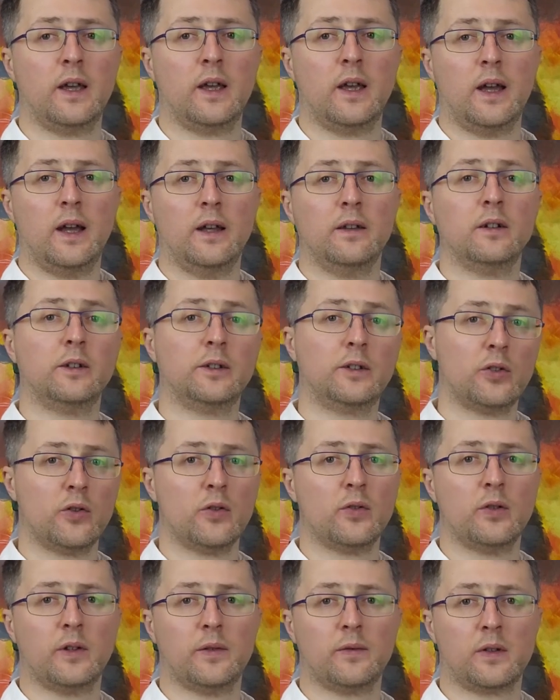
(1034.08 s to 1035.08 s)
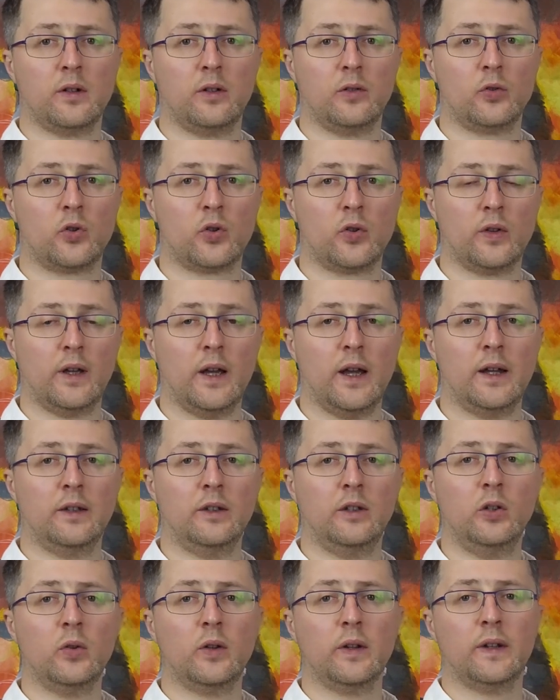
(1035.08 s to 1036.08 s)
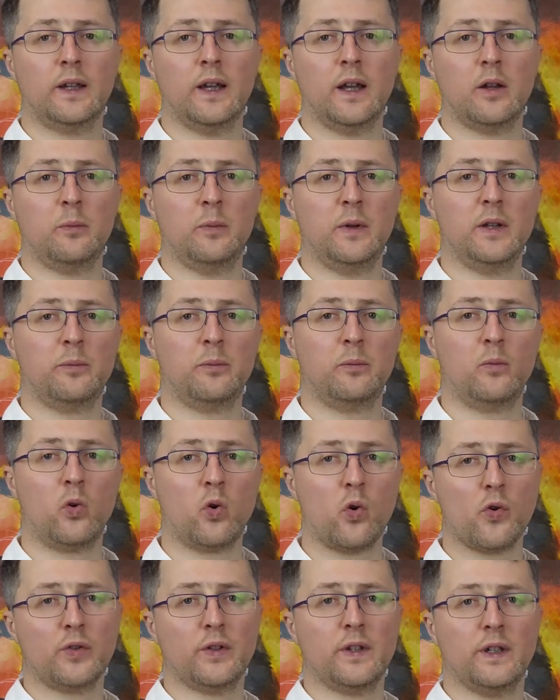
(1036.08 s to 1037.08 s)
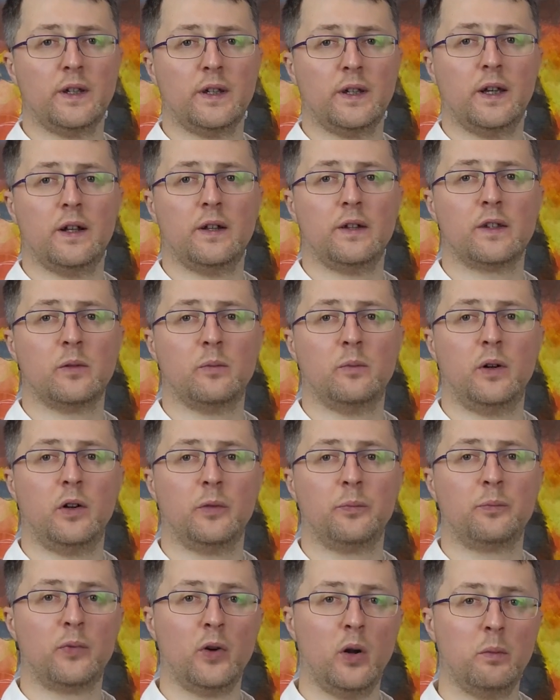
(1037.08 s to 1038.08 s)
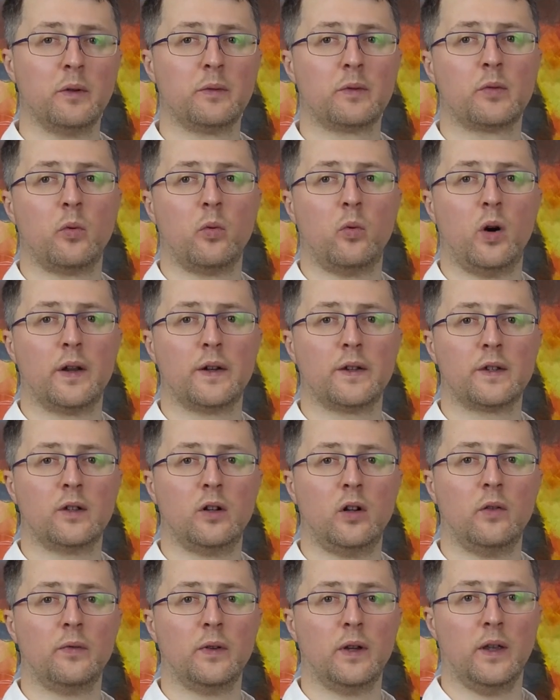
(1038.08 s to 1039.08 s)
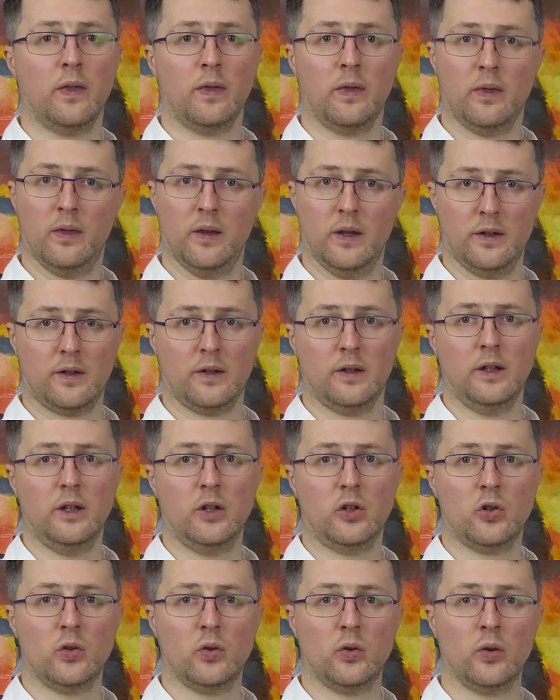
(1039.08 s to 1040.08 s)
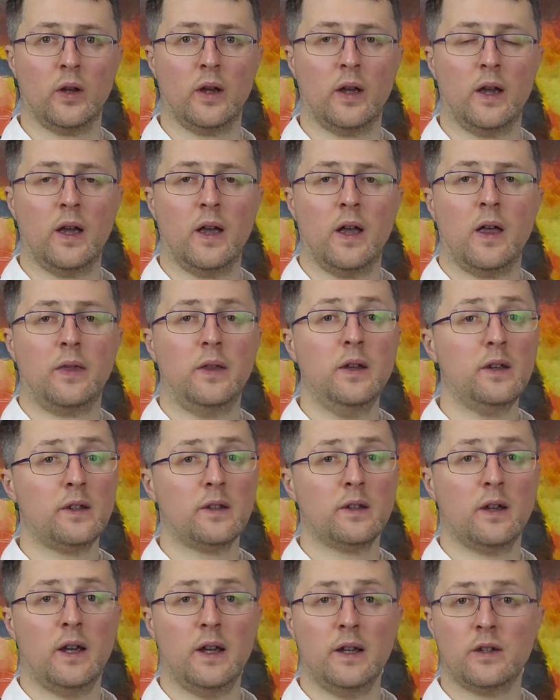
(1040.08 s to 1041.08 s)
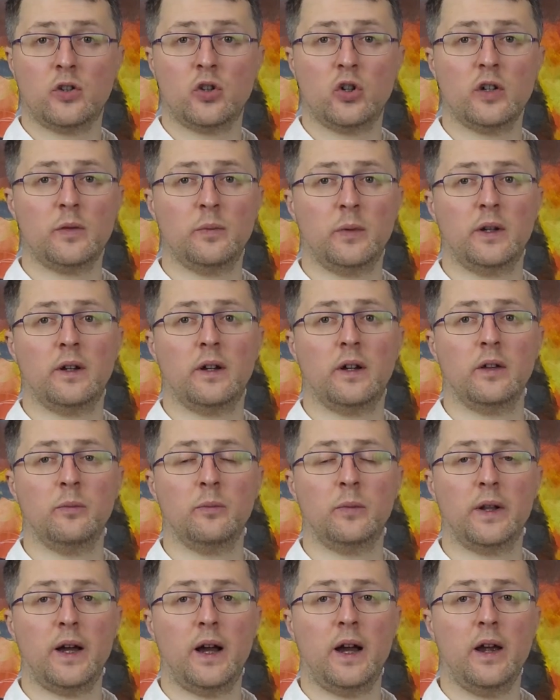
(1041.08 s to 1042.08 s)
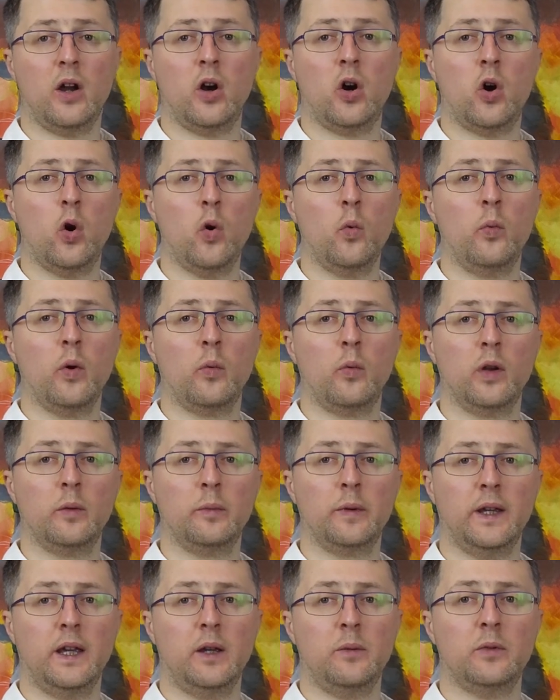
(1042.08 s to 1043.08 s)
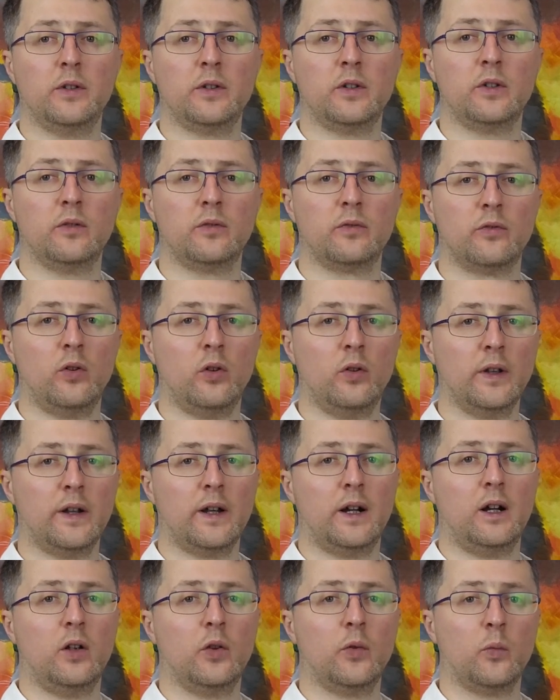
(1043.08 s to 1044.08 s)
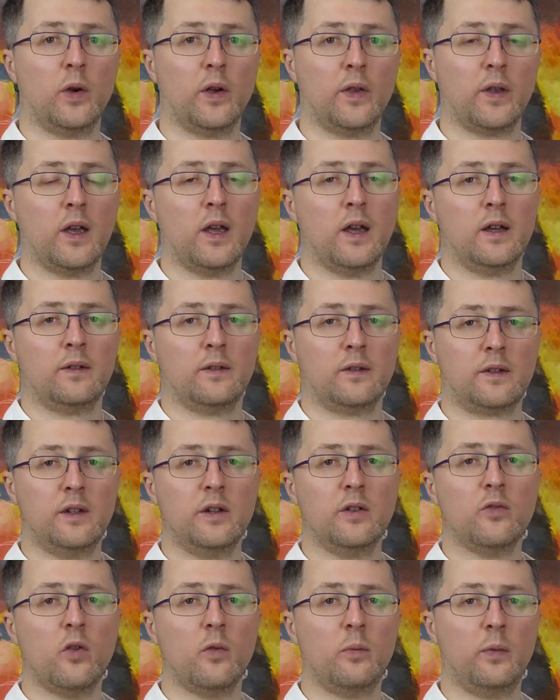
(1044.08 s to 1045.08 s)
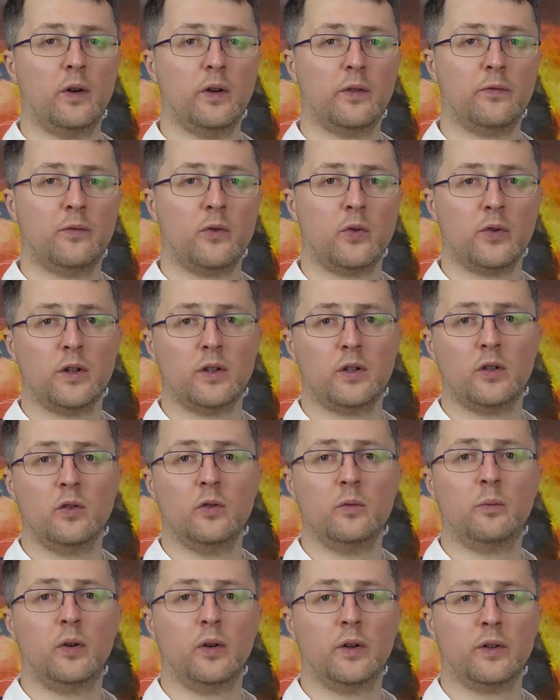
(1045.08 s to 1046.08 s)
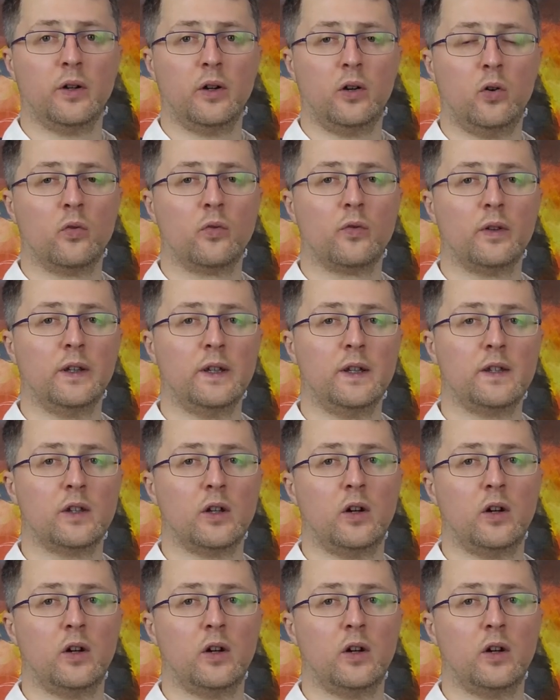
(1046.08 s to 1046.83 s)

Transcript: an alternative solution, and you can get a bit more details about problems we want to solve in this issue. This has just begun, but I hope we will be able to roll it out with 0.42.0 release of